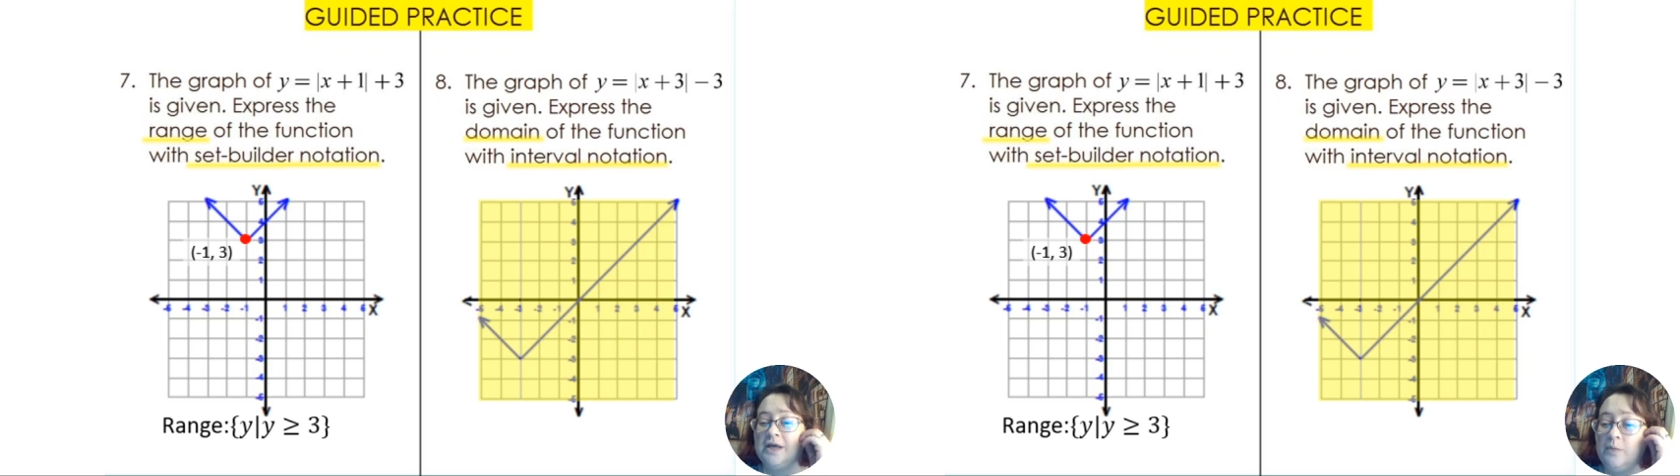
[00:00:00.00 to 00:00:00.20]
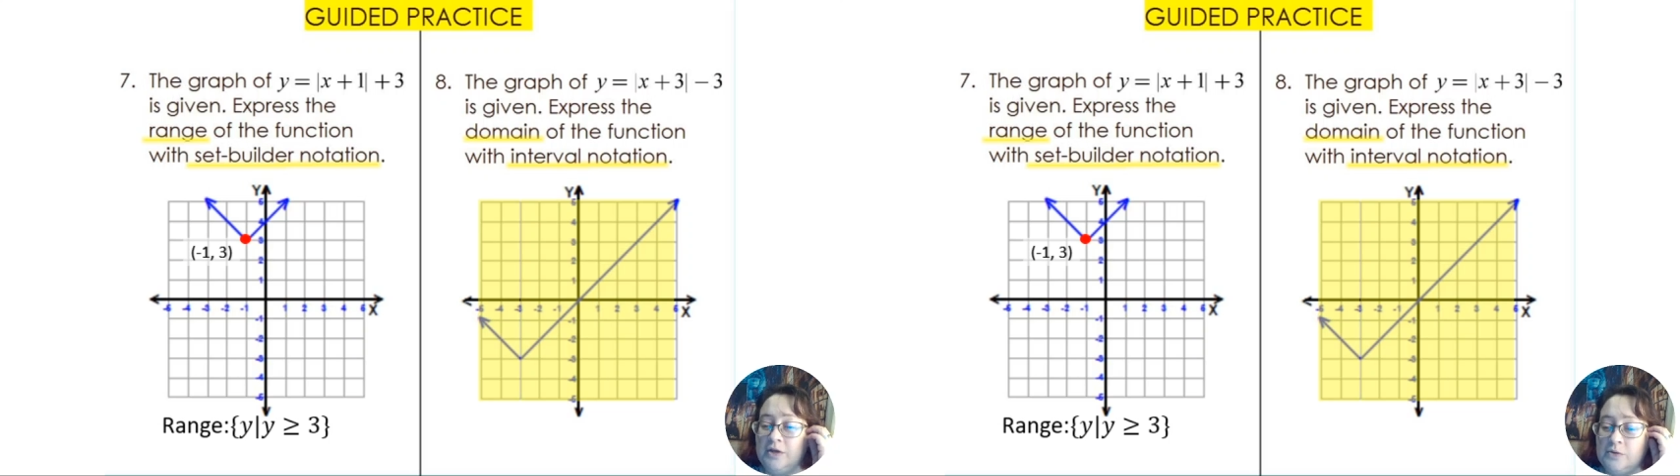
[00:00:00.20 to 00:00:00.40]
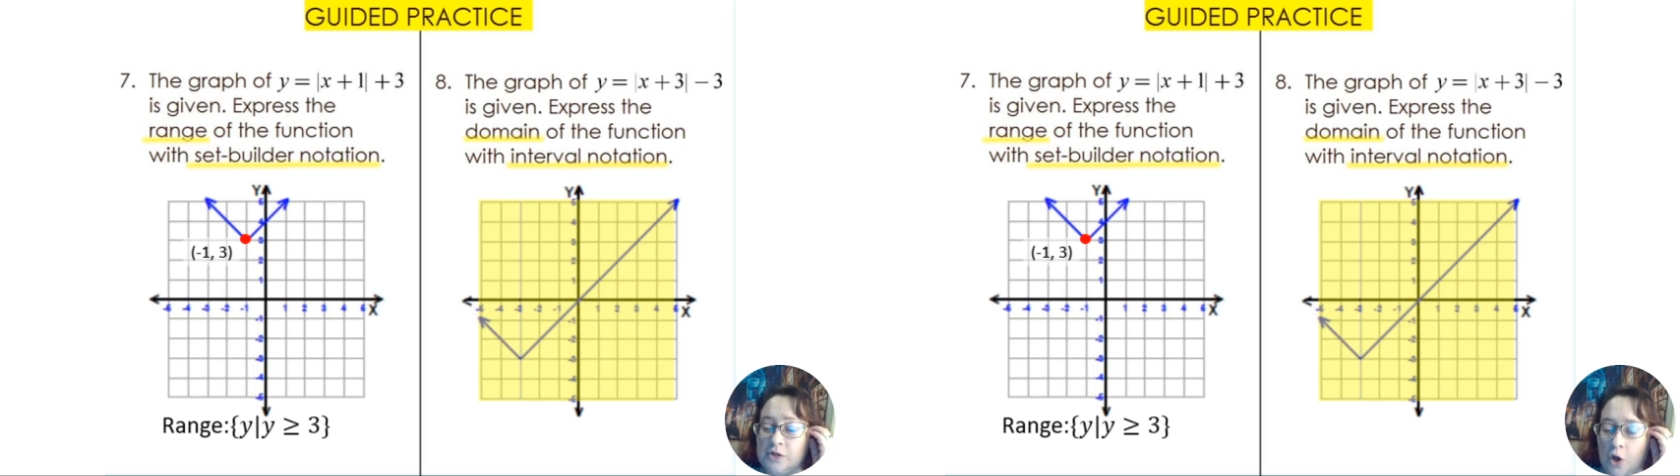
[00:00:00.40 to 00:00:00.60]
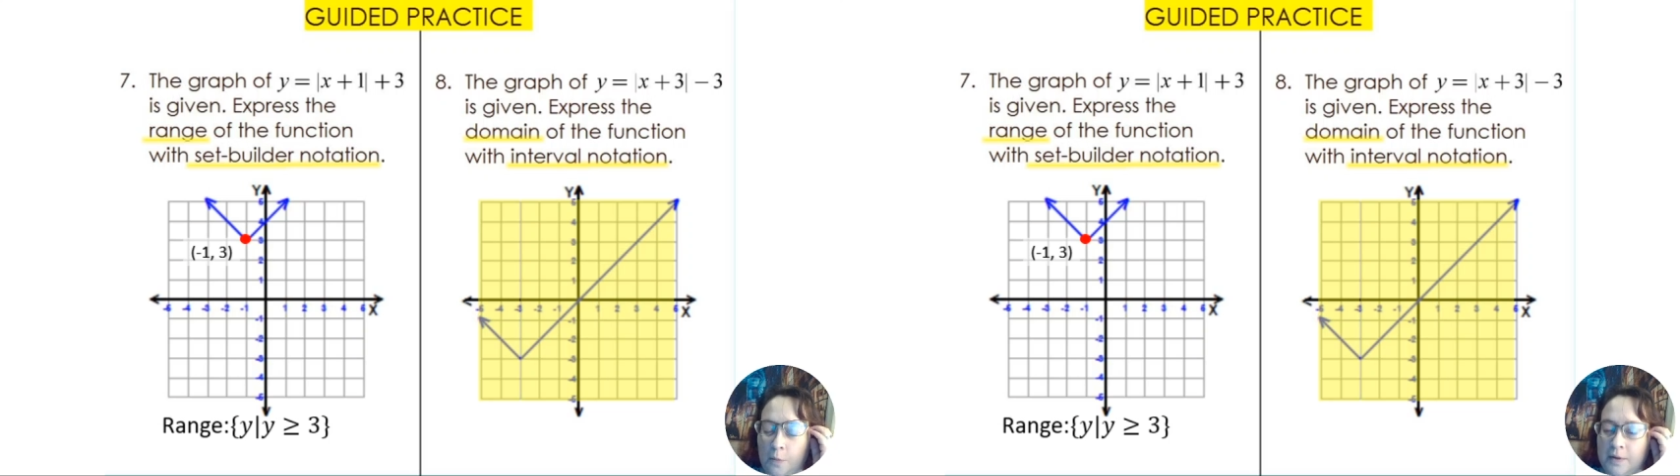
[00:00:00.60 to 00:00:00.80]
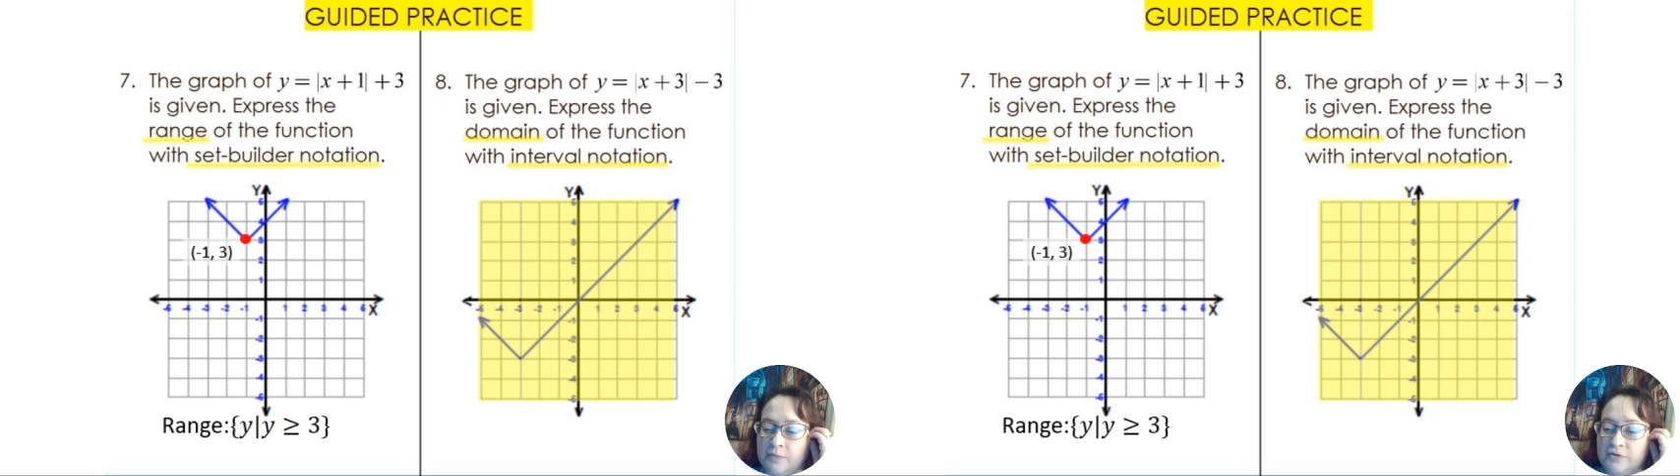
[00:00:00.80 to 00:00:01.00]
and we use
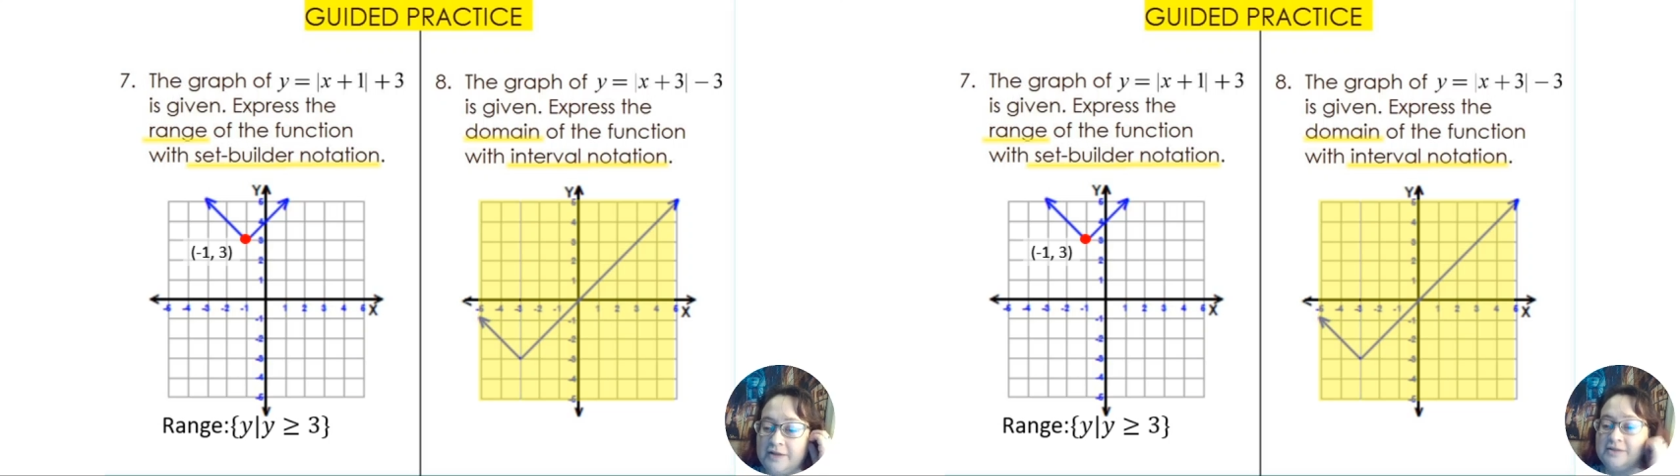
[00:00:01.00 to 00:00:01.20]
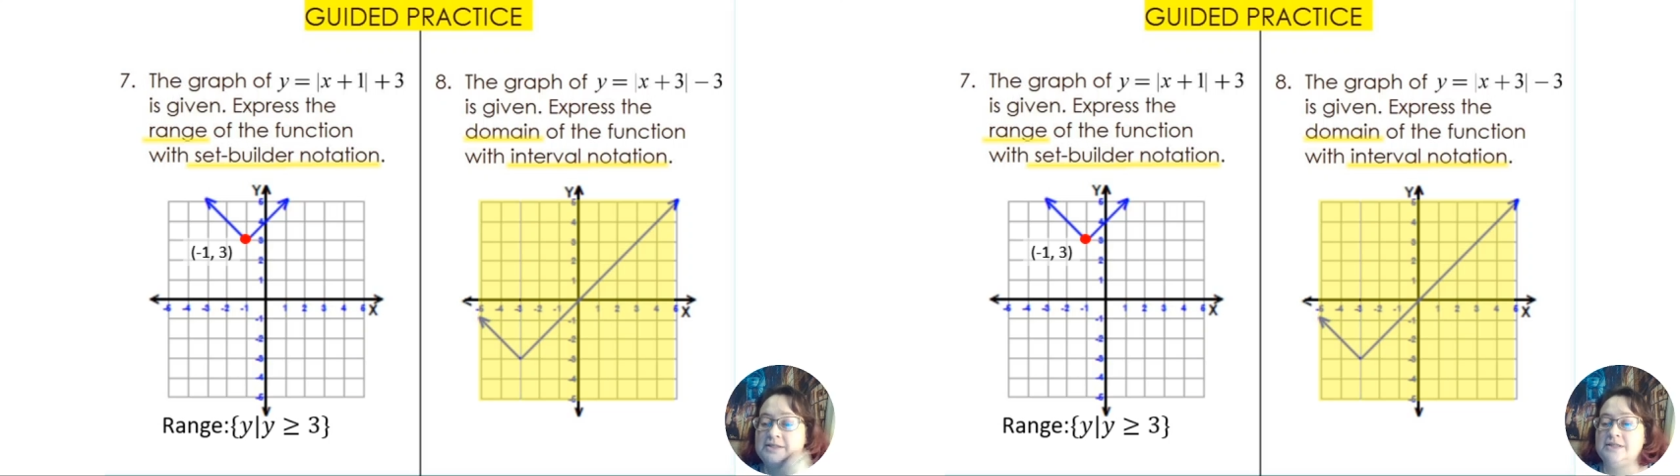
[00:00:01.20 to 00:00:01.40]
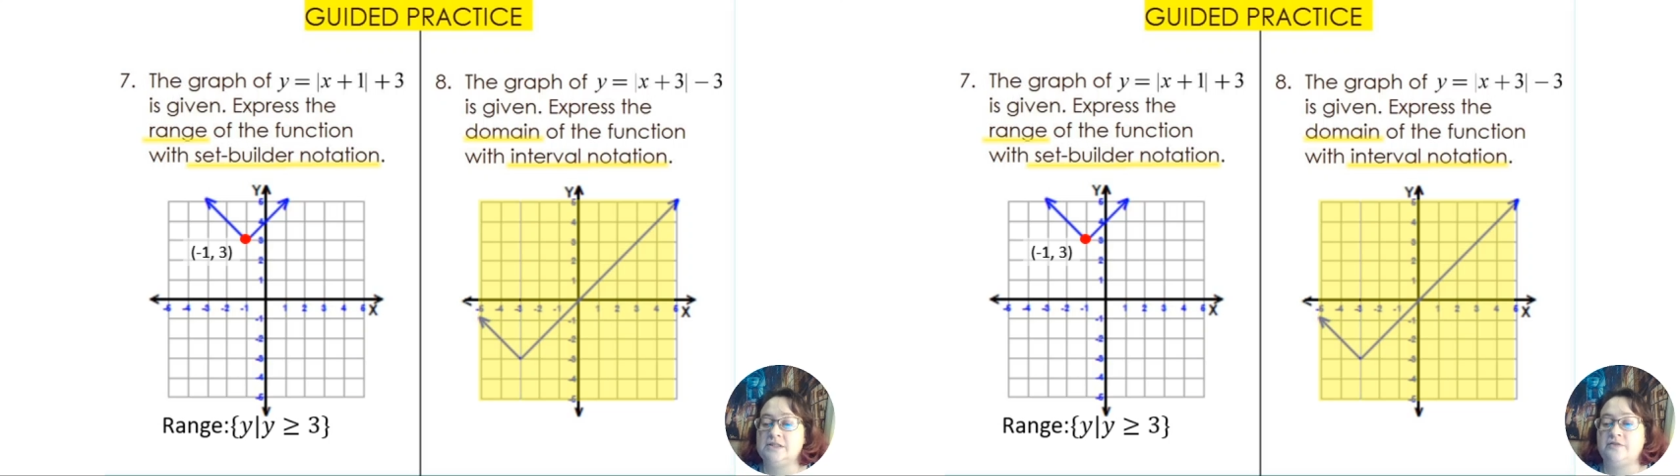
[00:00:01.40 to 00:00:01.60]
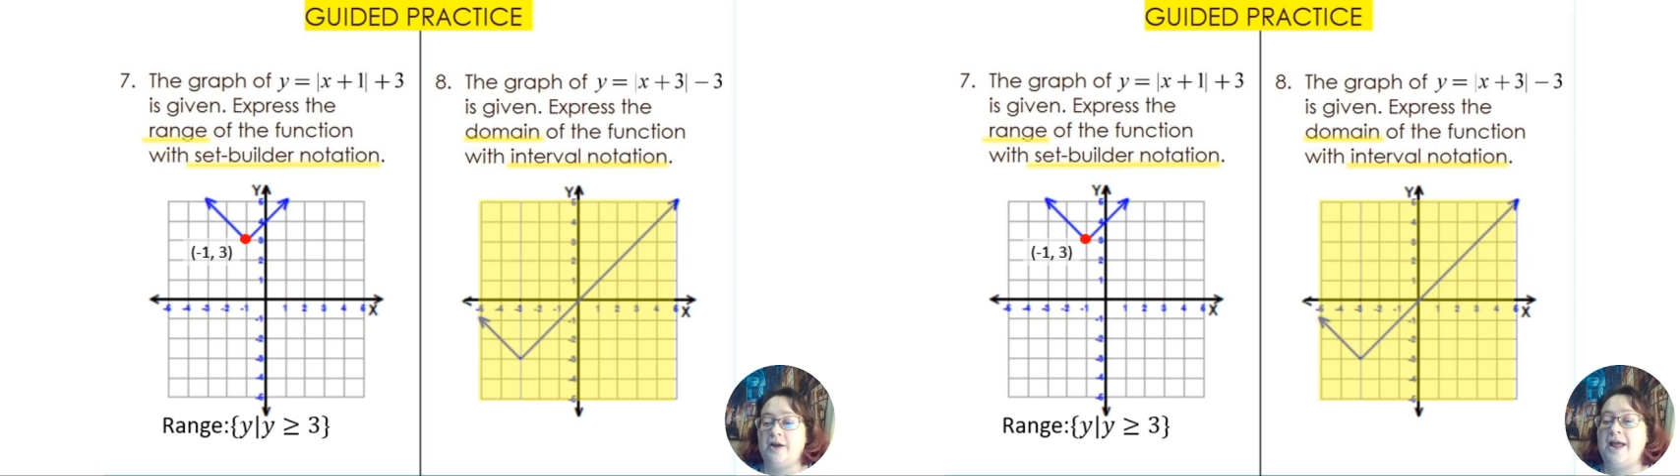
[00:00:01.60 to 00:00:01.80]
open parentheses for